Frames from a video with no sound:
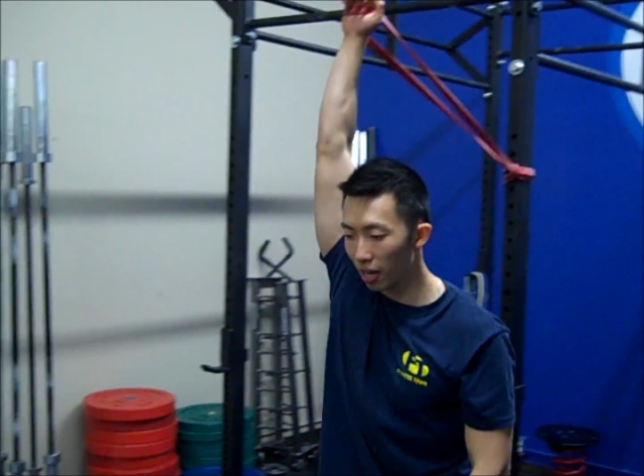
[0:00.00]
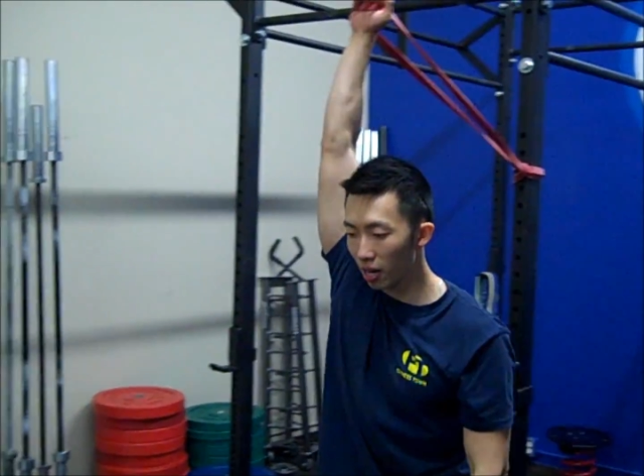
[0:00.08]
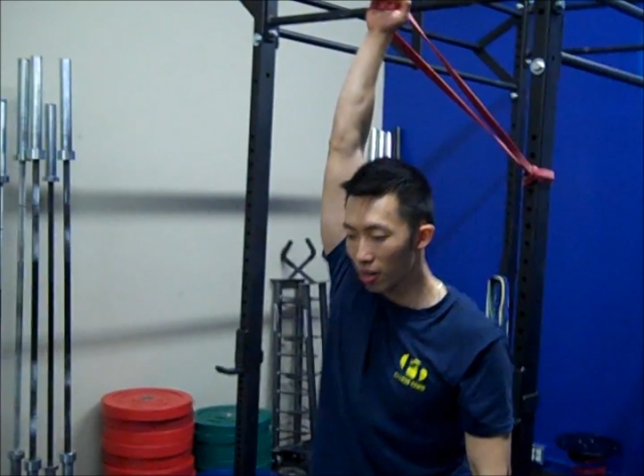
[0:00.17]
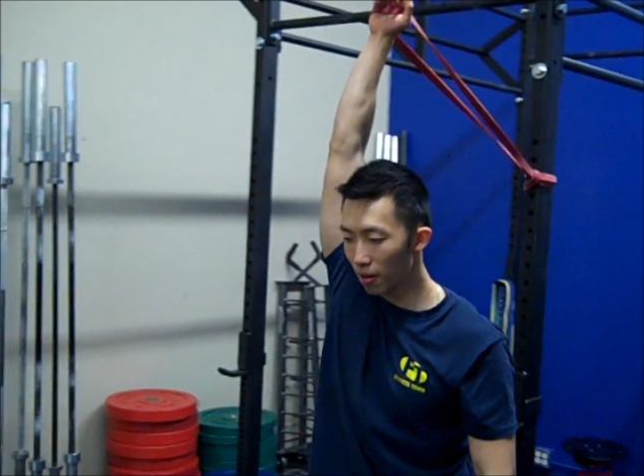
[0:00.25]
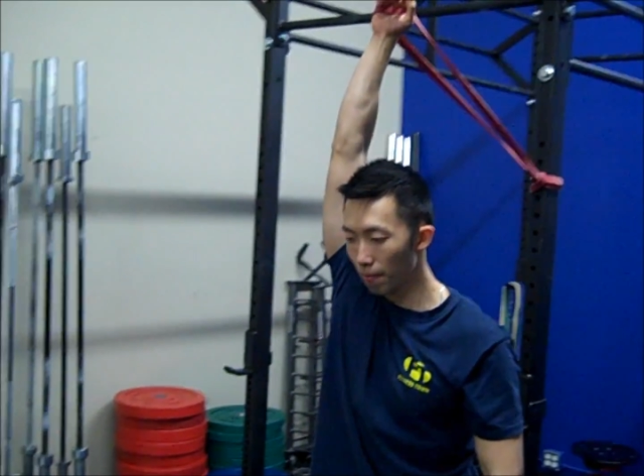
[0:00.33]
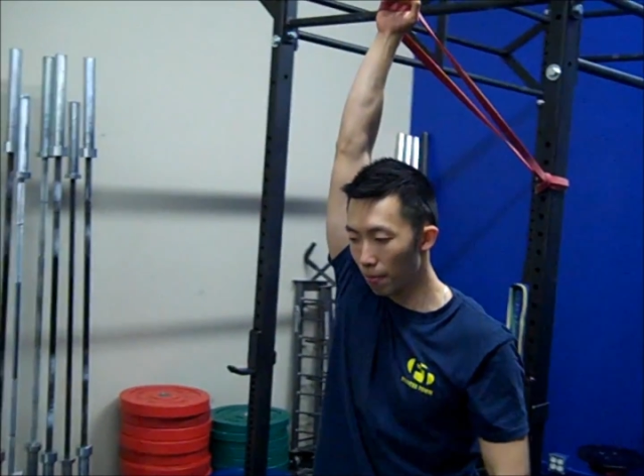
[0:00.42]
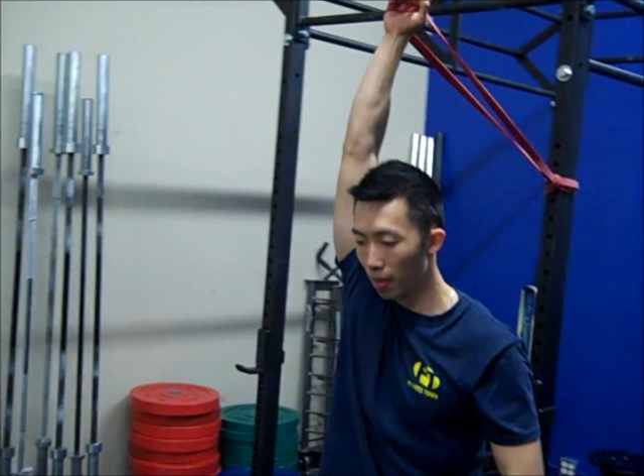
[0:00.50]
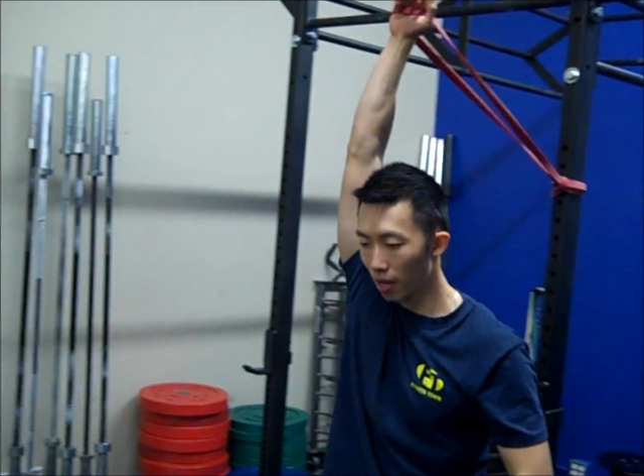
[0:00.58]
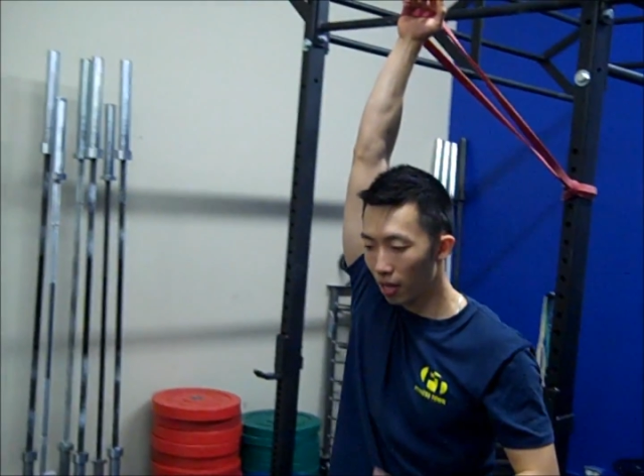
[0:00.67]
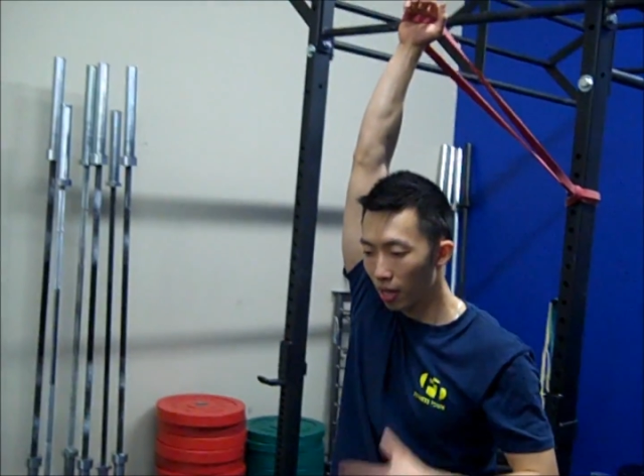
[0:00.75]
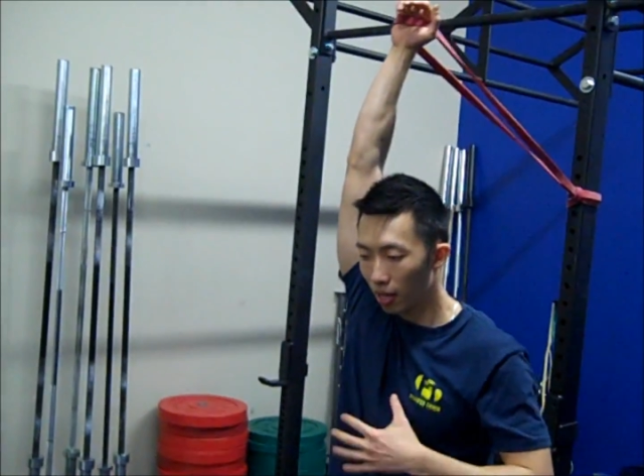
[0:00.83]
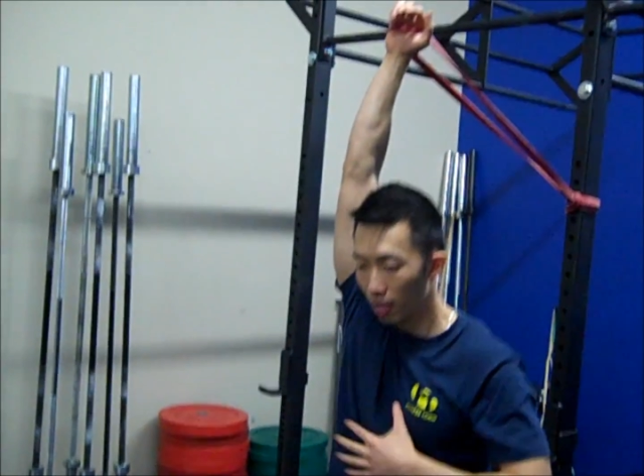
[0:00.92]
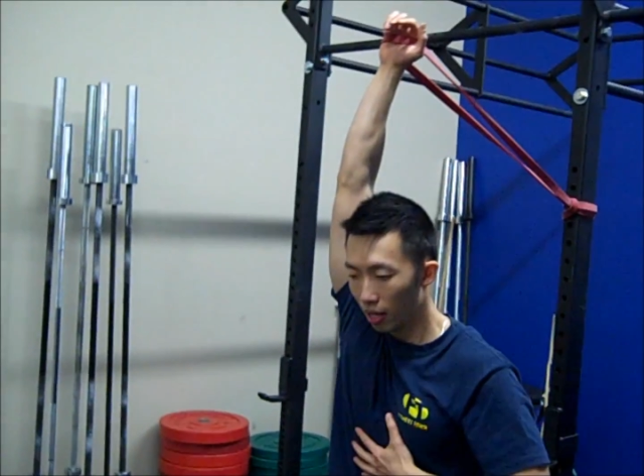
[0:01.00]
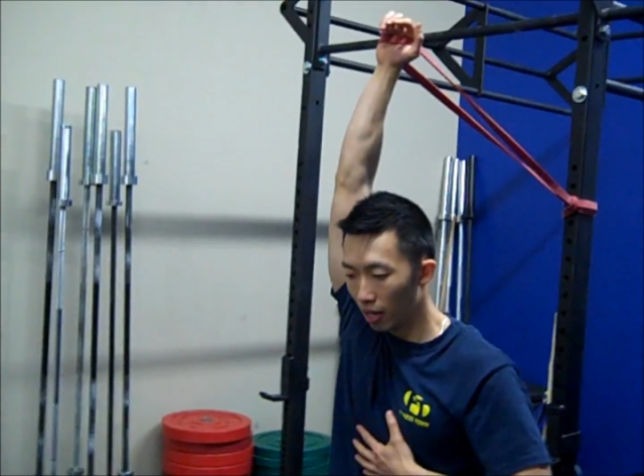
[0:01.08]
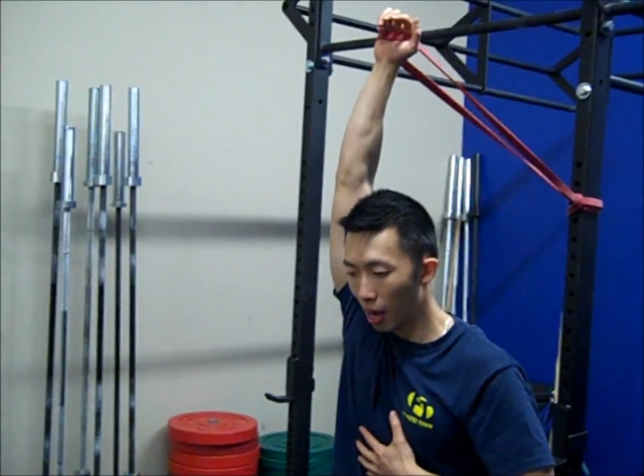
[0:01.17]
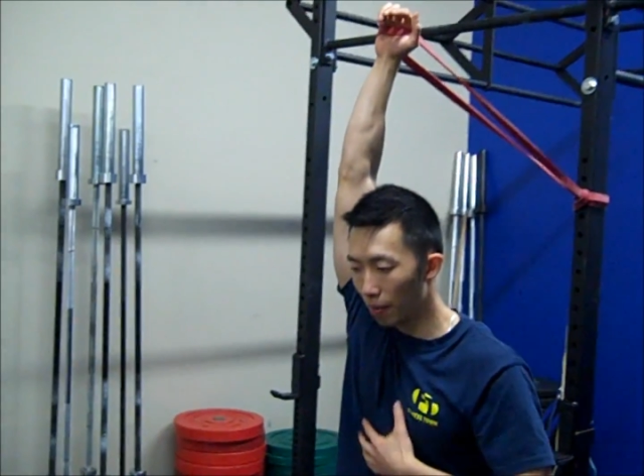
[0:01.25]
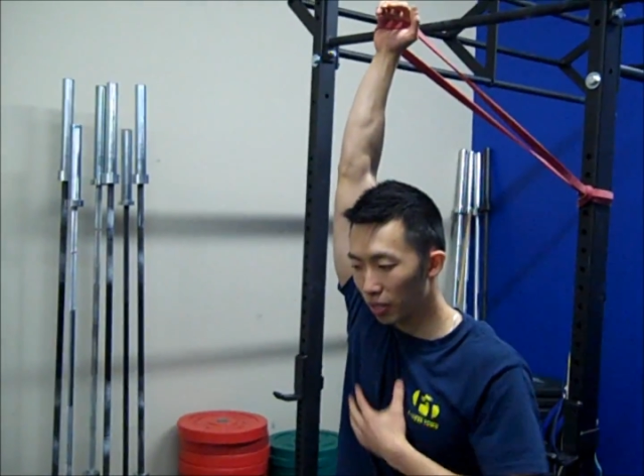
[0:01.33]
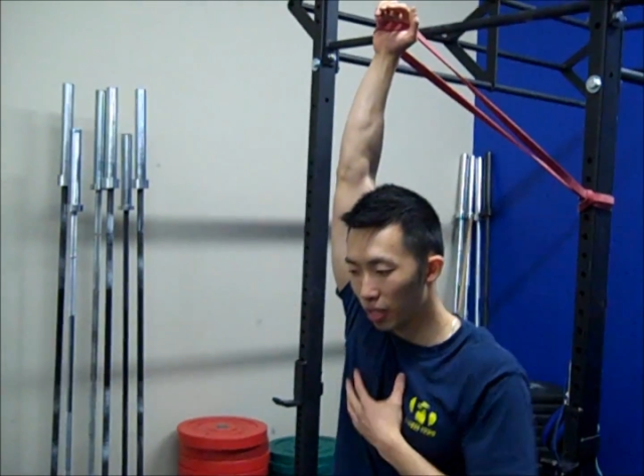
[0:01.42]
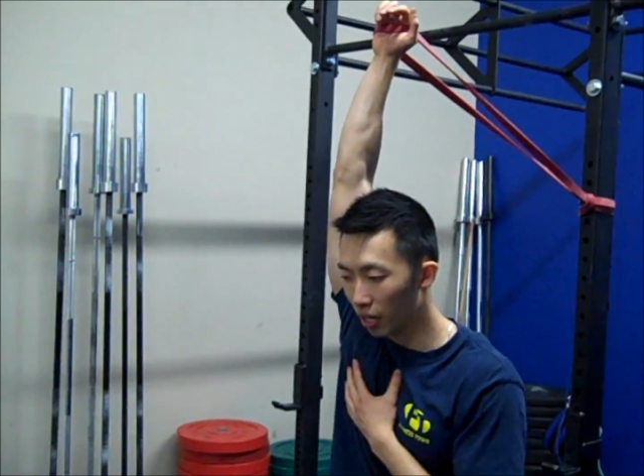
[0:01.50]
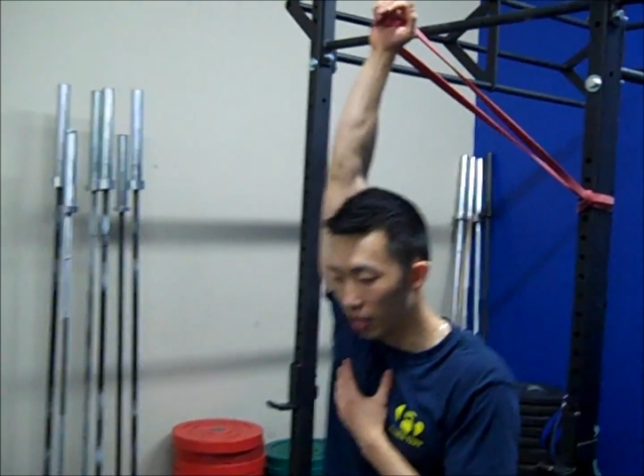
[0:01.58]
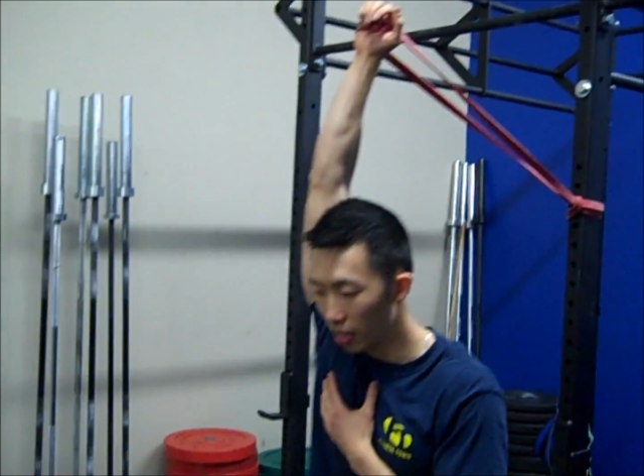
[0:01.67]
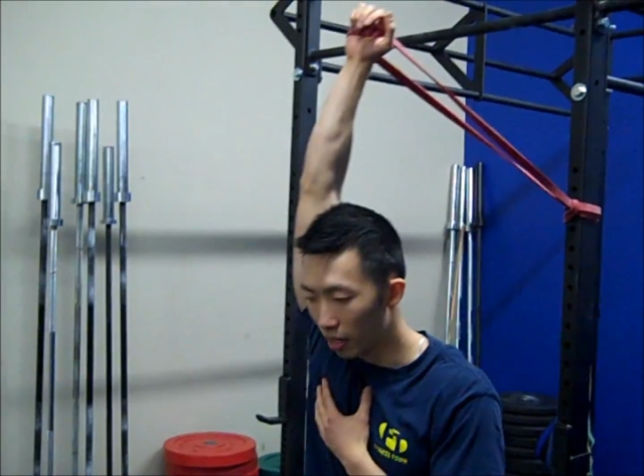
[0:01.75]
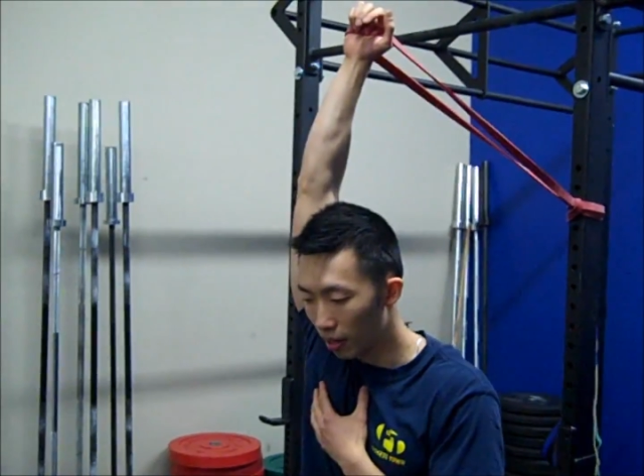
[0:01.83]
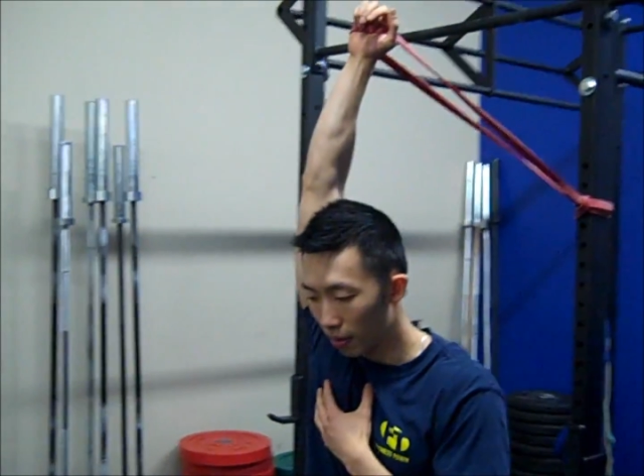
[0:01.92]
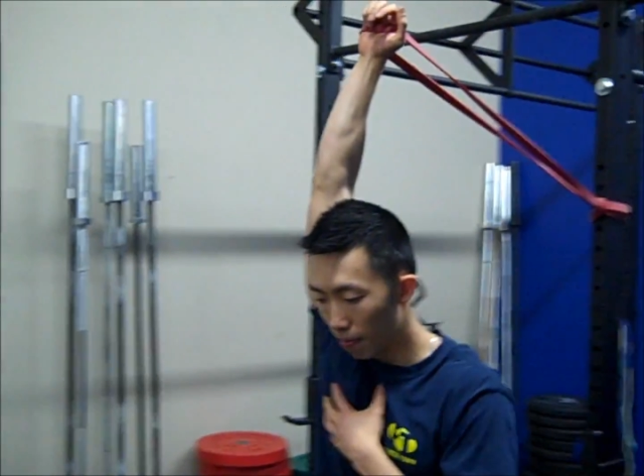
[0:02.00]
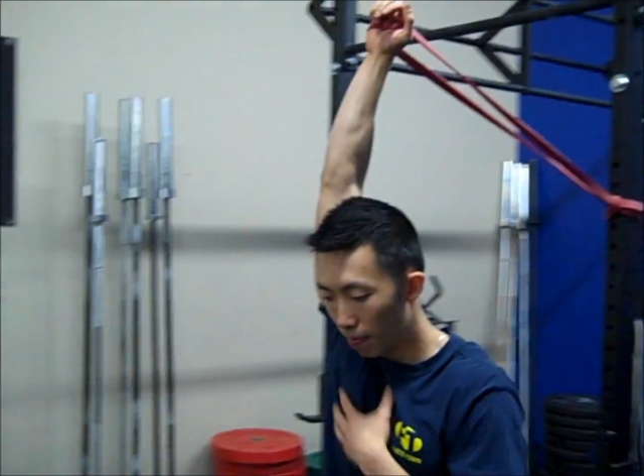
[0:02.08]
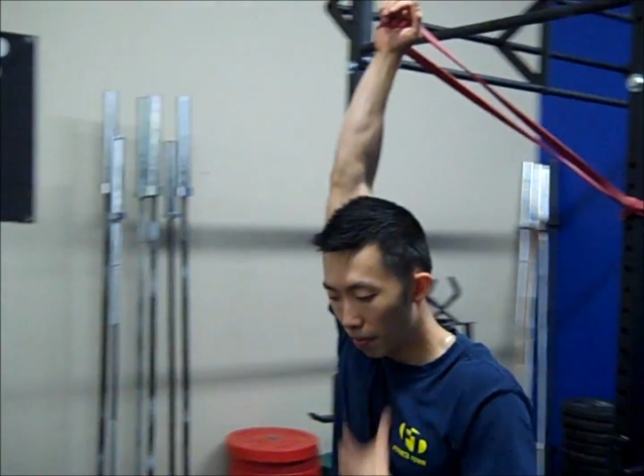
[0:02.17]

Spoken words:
here, I'm just going to